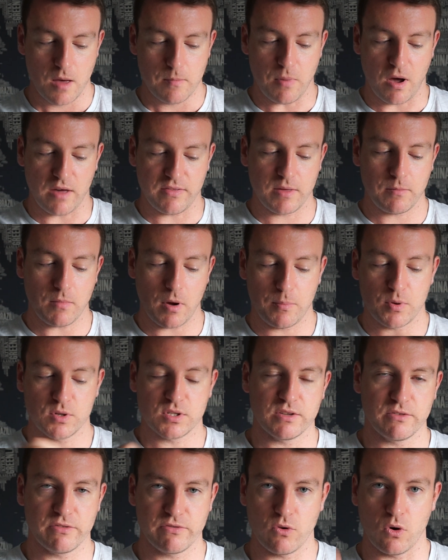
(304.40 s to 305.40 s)
but I think by
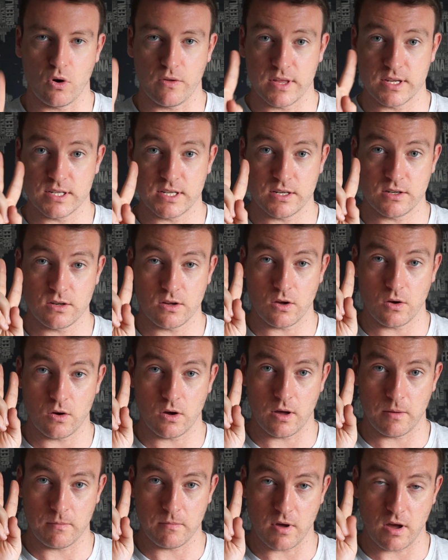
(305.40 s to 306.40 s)
putting 4 they did
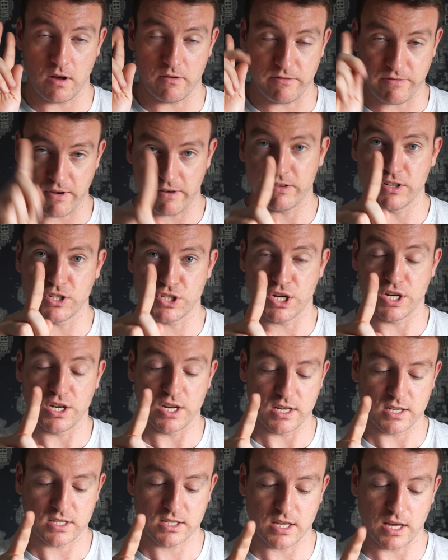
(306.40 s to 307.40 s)
a very
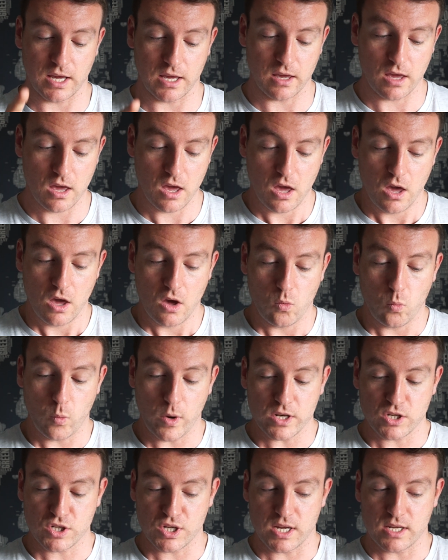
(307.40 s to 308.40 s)
genius thing,
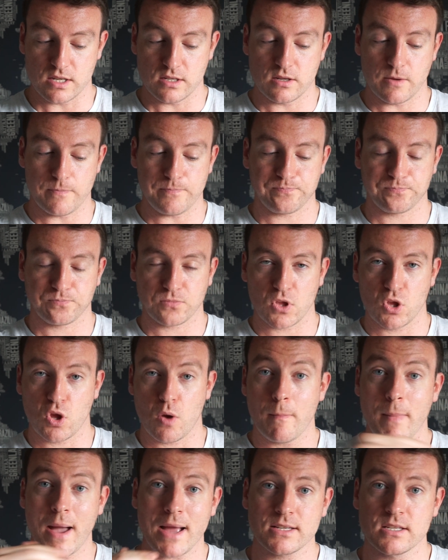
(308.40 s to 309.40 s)
which is no
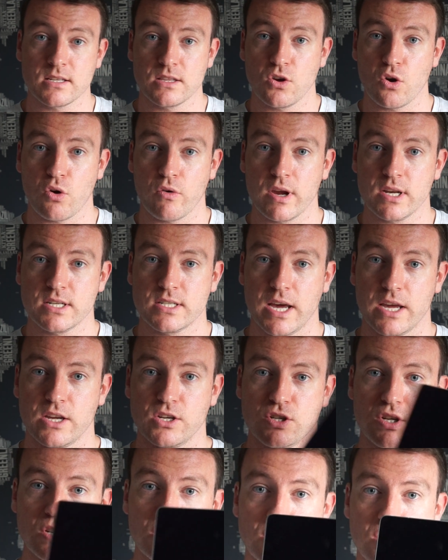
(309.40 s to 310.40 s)
matter the
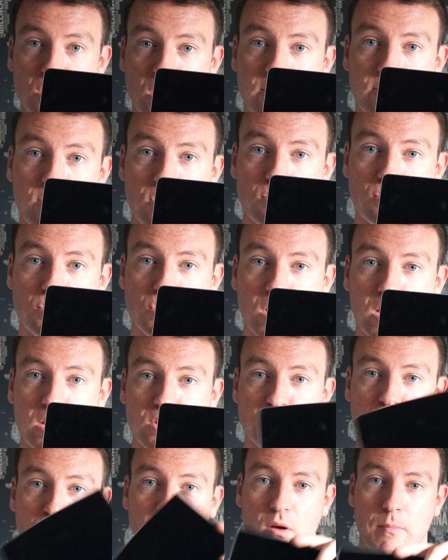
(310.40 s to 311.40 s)
orientation, so if you
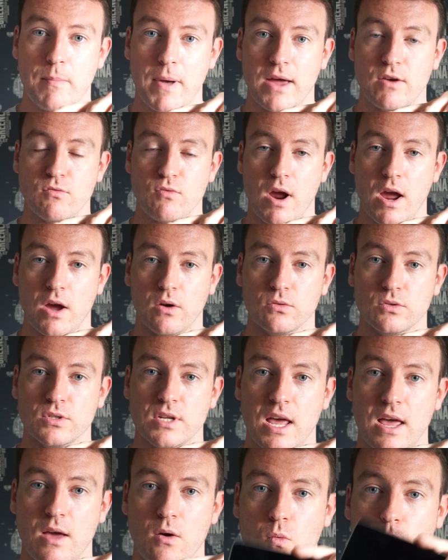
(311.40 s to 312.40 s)
change your iPad round,
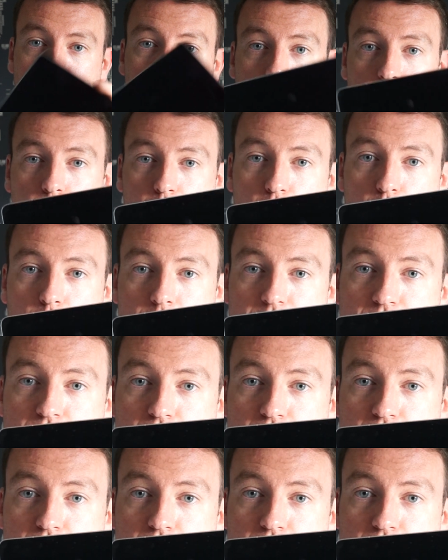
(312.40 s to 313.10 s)
what it will always